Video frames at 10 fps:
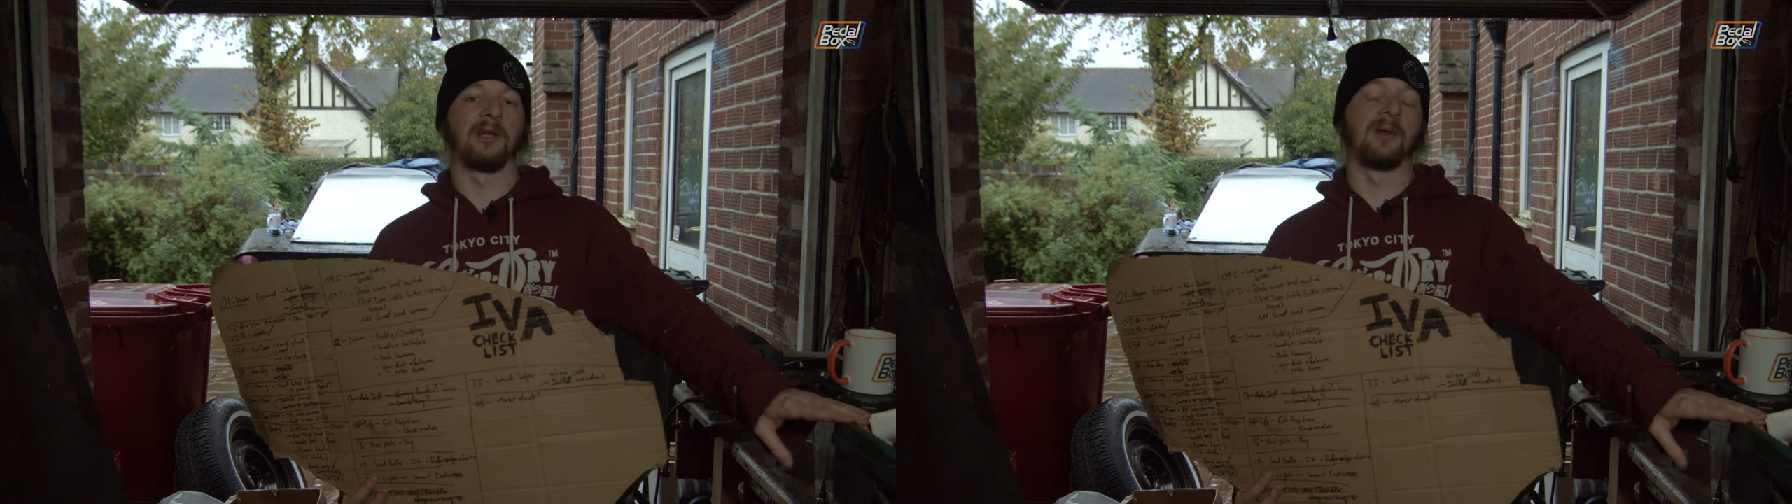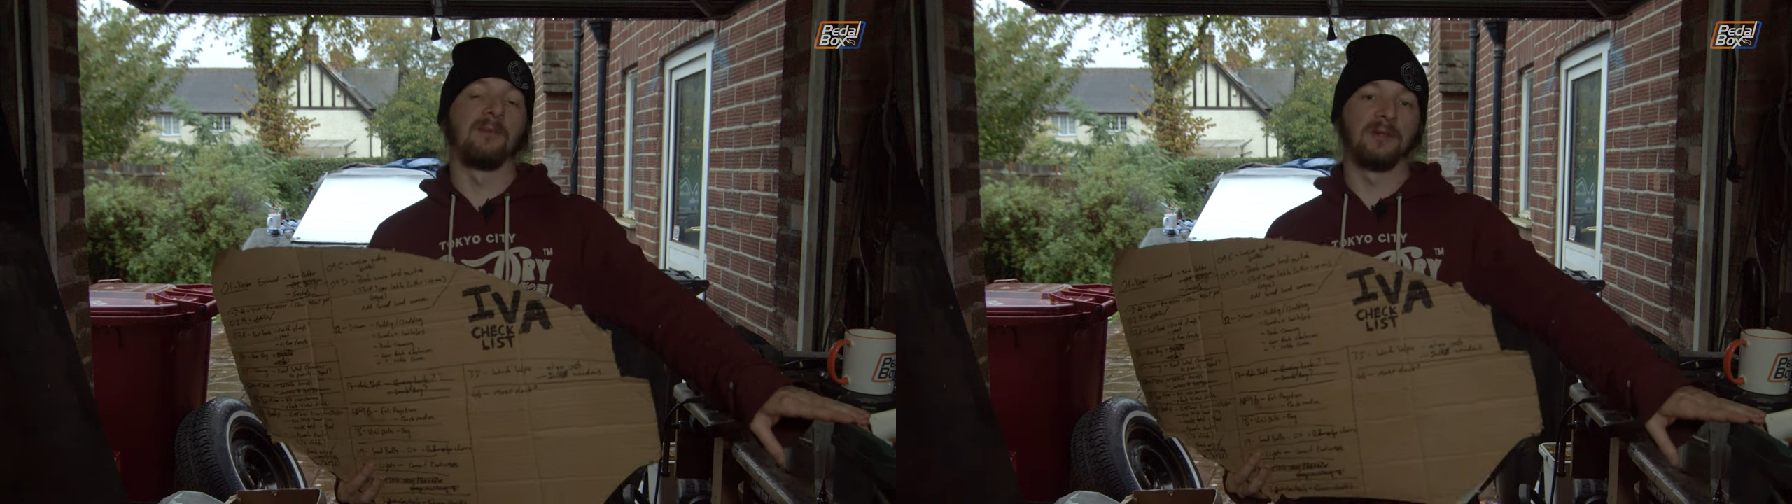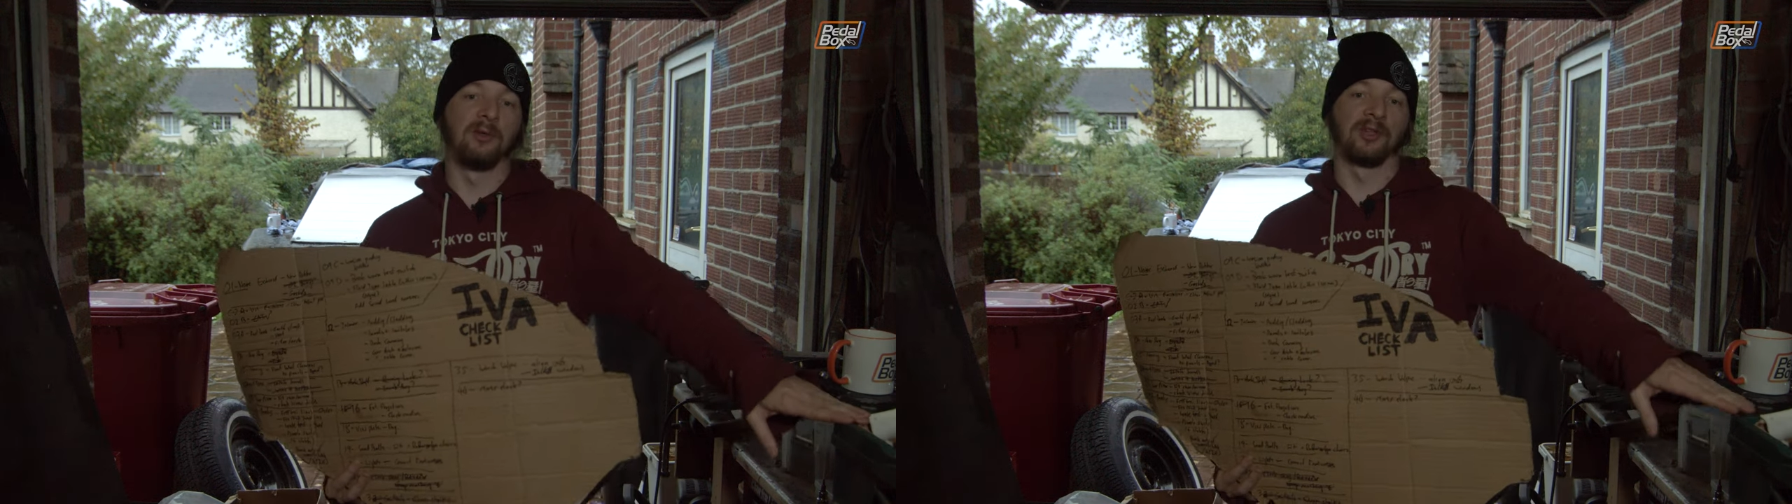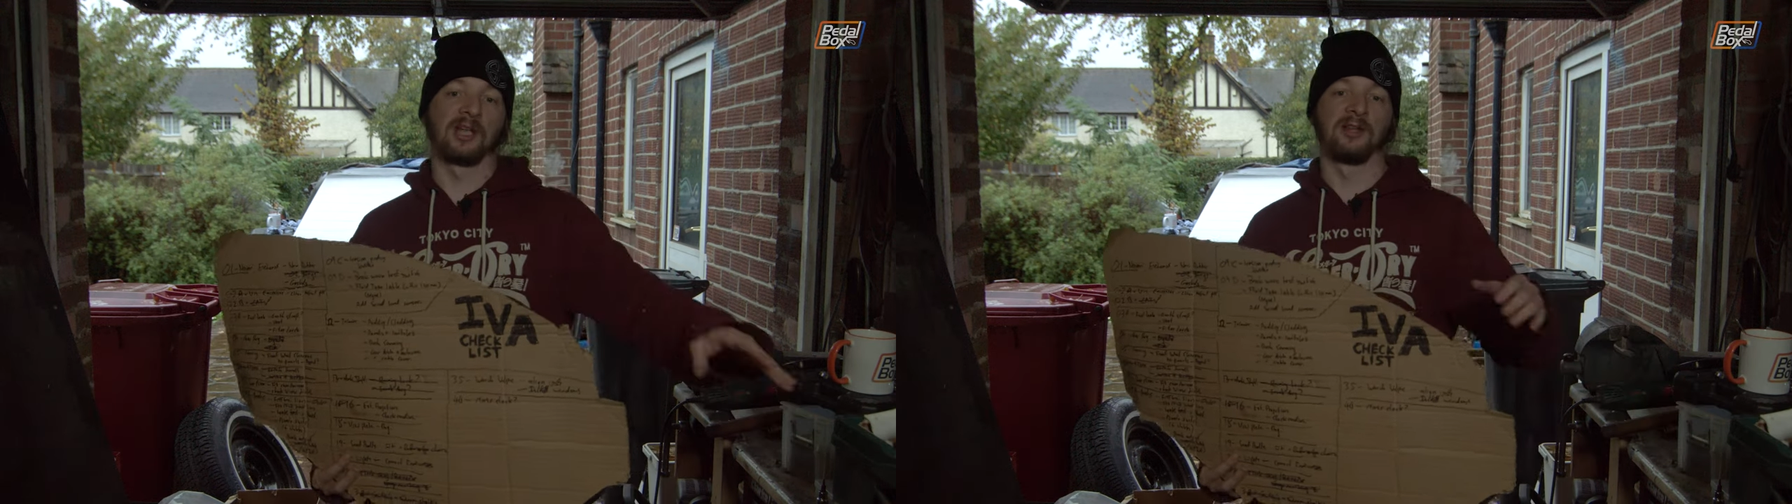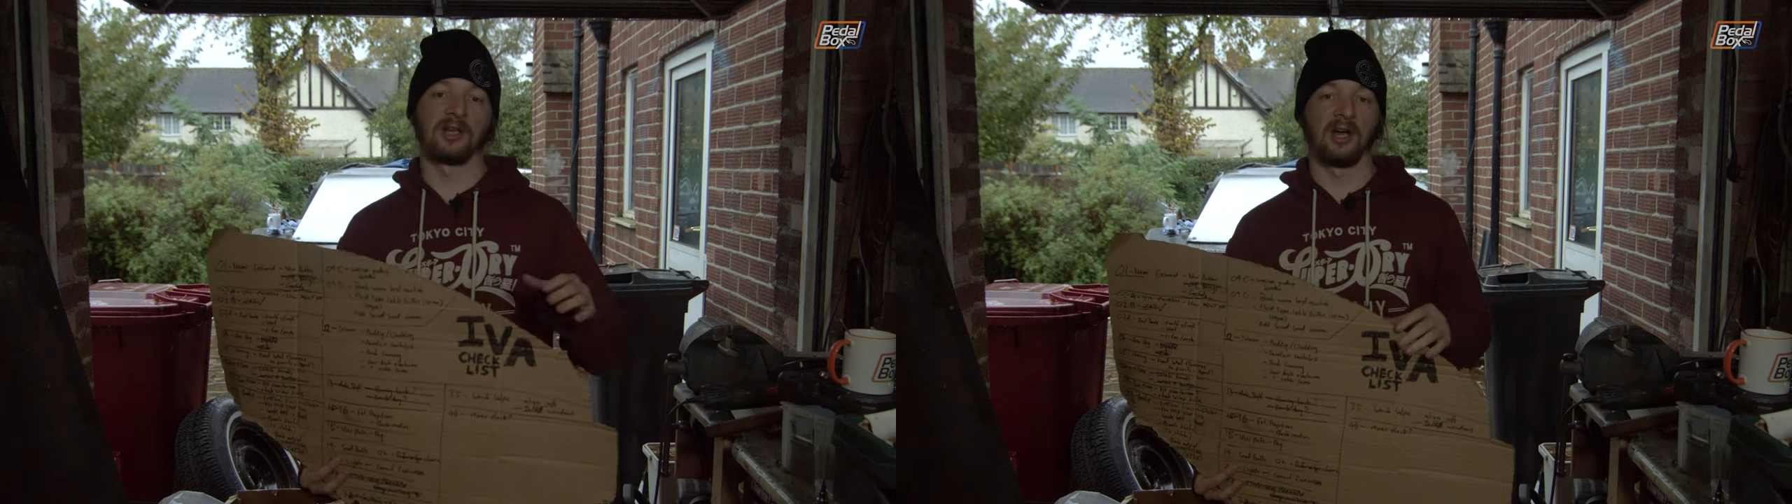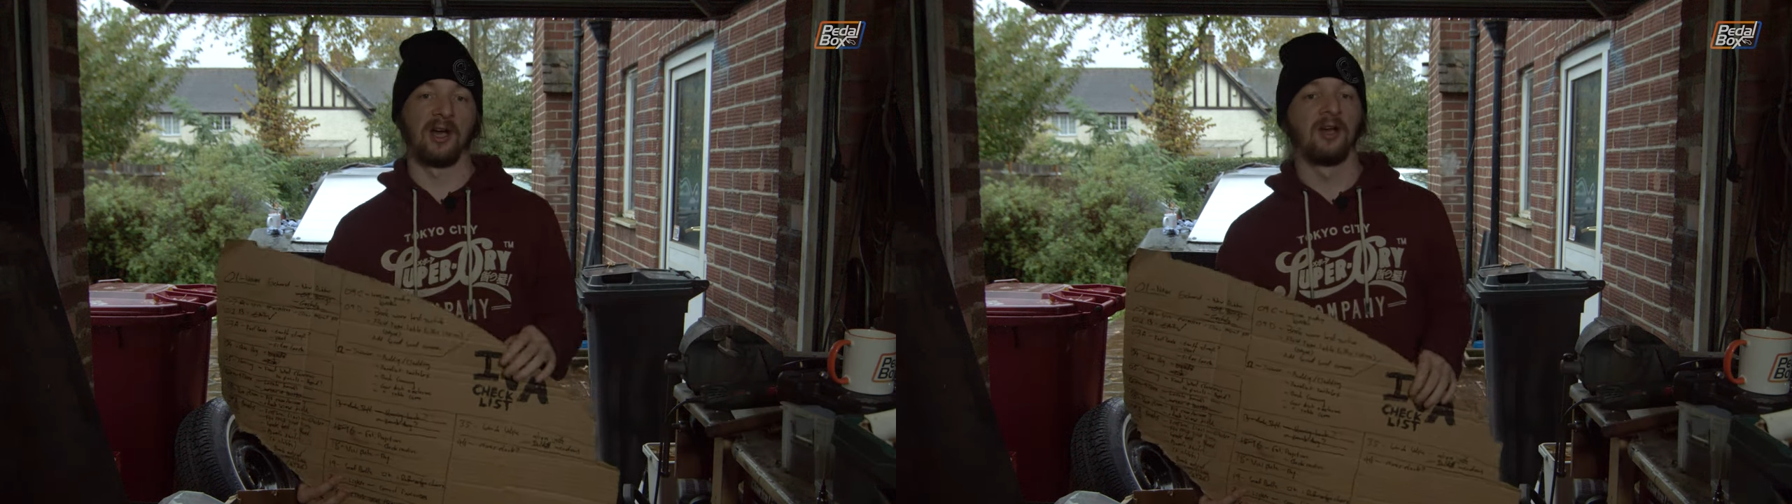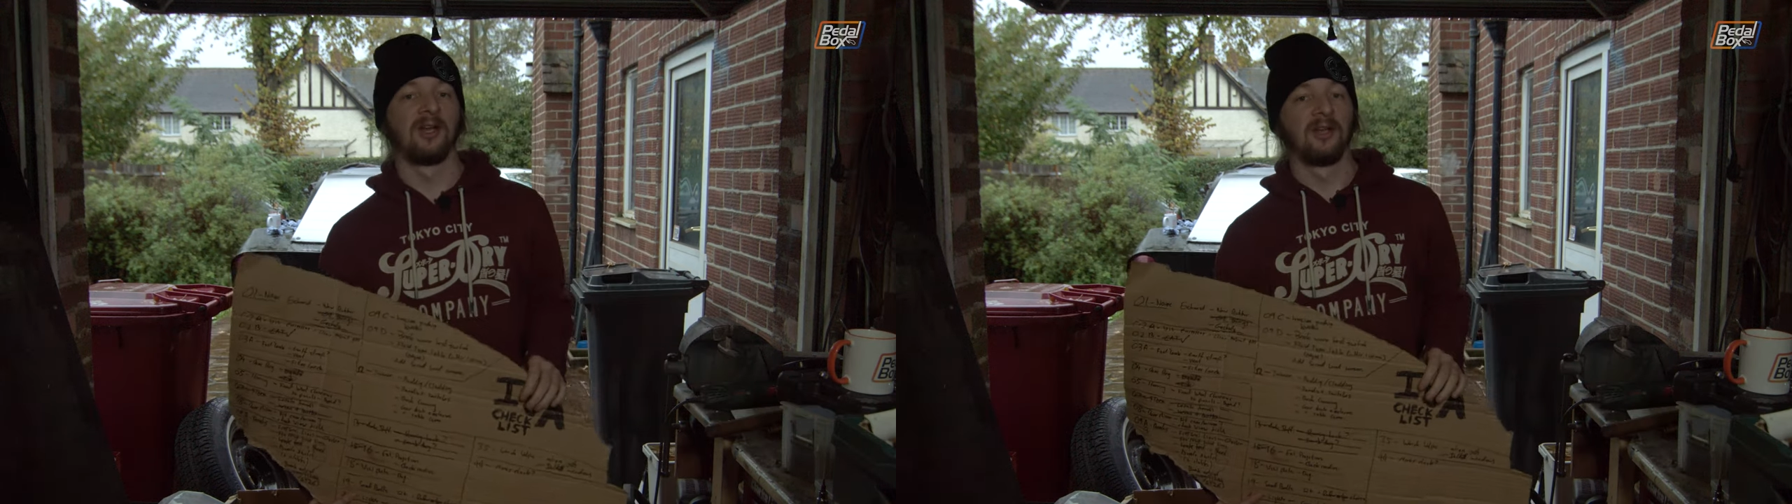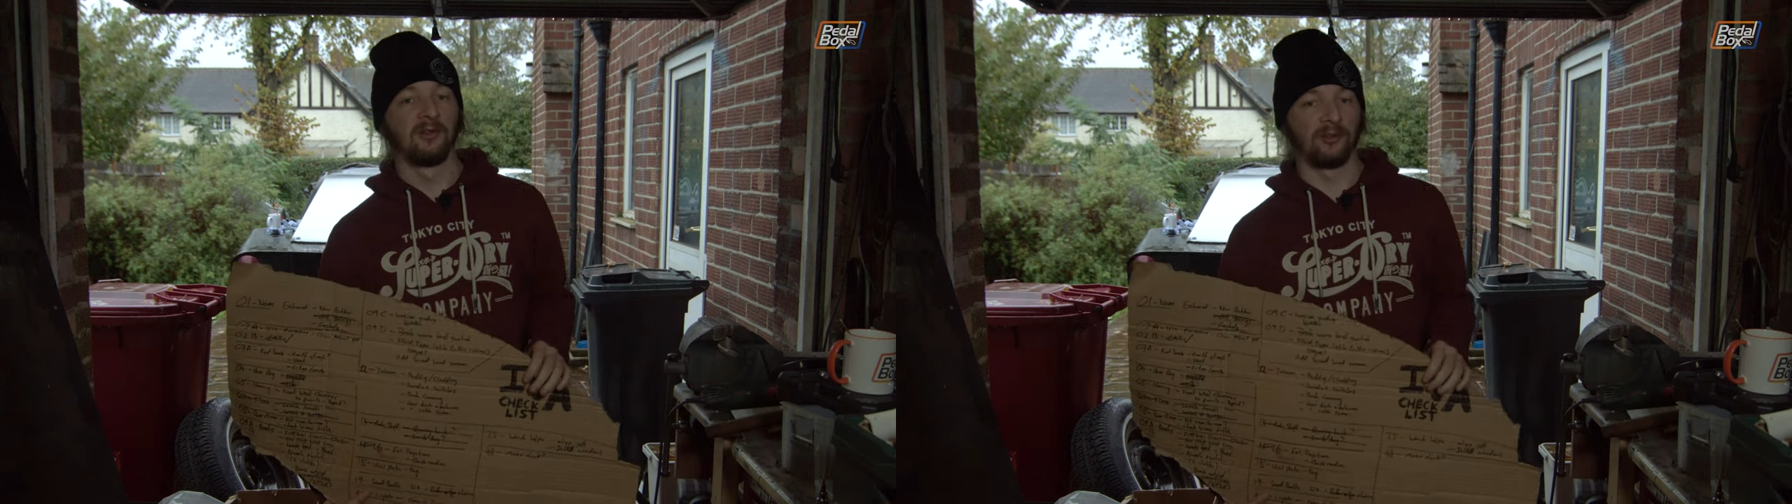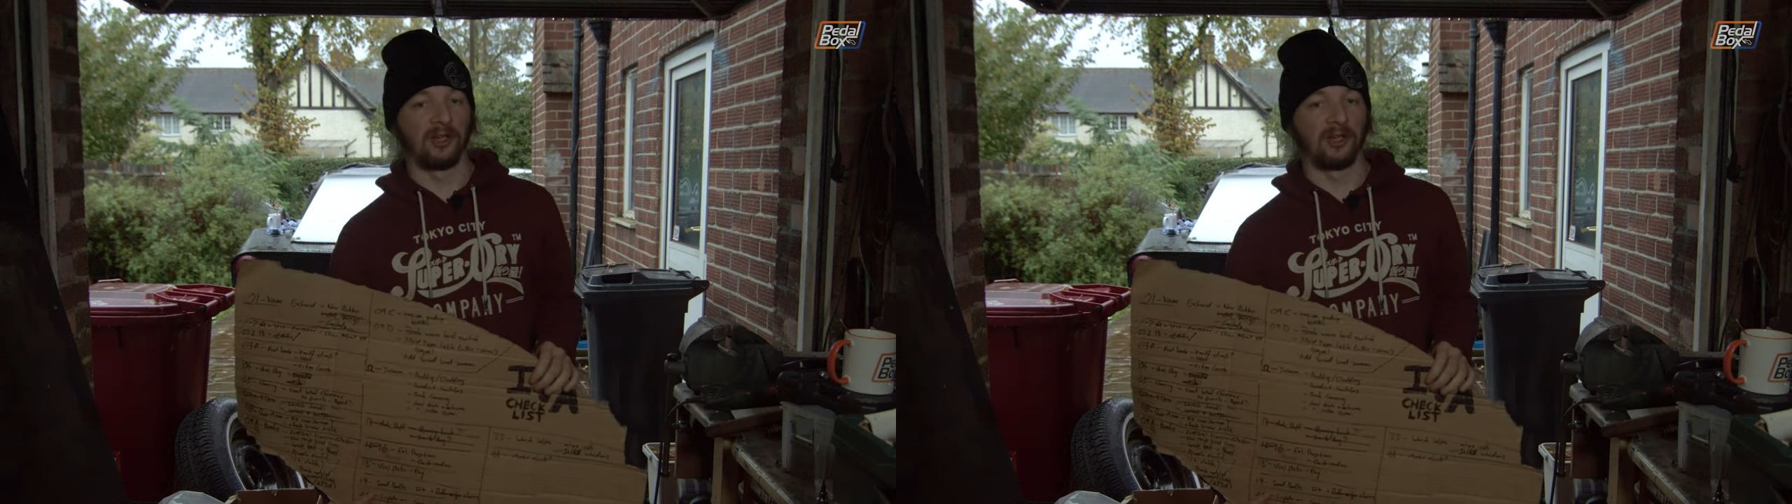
bit of music in the car to